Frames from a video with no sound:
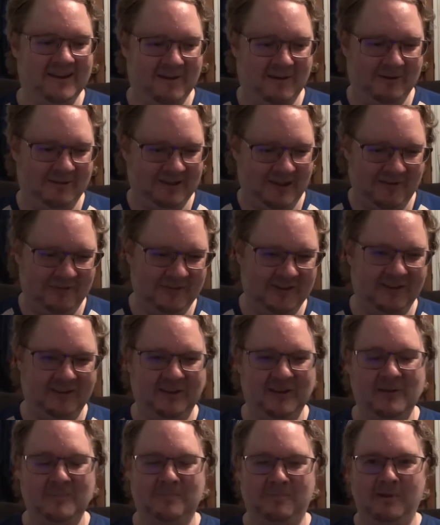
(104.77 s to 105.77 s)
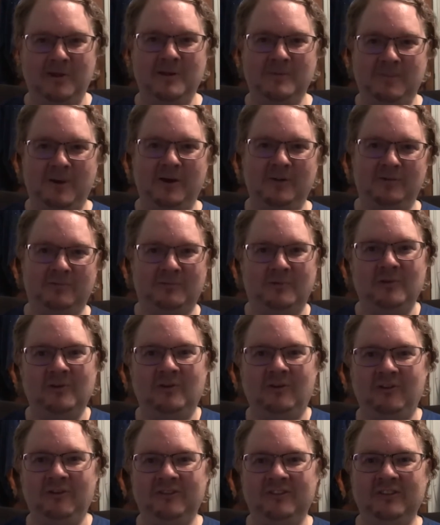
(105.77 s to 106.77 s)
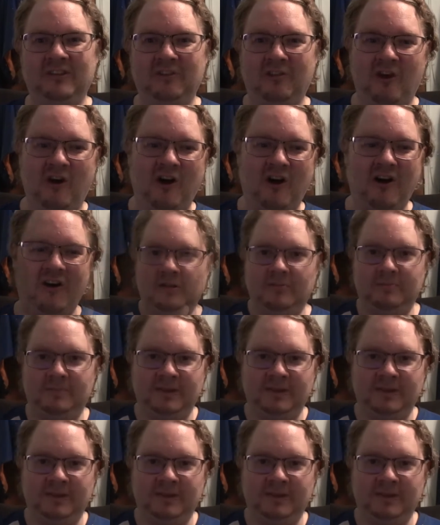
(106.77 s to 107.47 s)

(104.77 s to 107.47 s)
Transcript: you know, definitely play by the rules and the law.